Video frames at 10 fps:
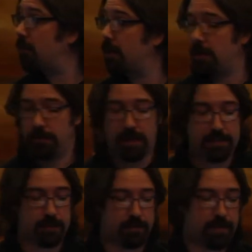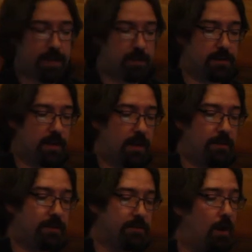I want to, the last thing I want to say here is uh,
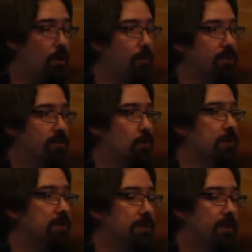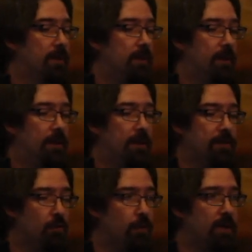this is all open source. Uh,
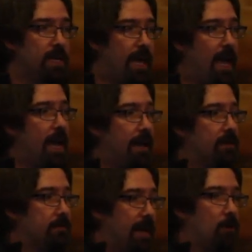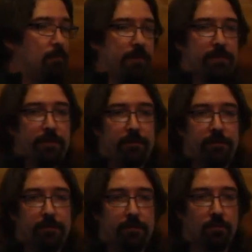you really can help with this.
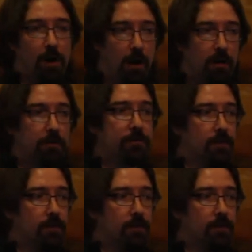Graal,